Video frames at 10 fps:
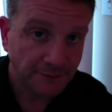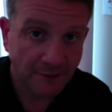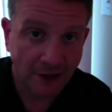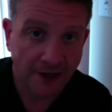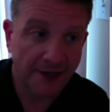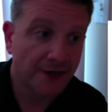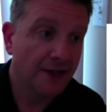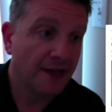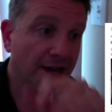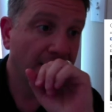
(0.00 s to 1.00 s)
All right.
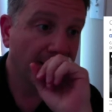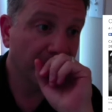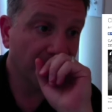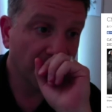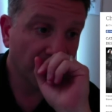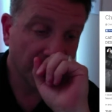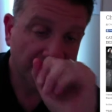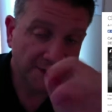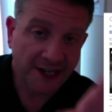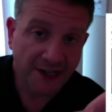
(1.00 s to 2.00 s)
And, you know, you got to
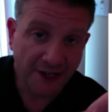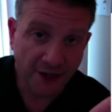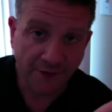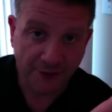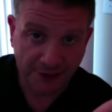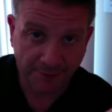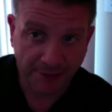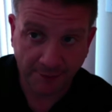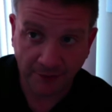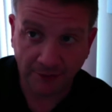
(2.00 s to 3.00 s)
say that, you know, for some
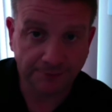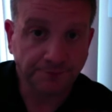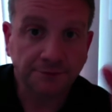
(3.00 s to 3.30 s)
people,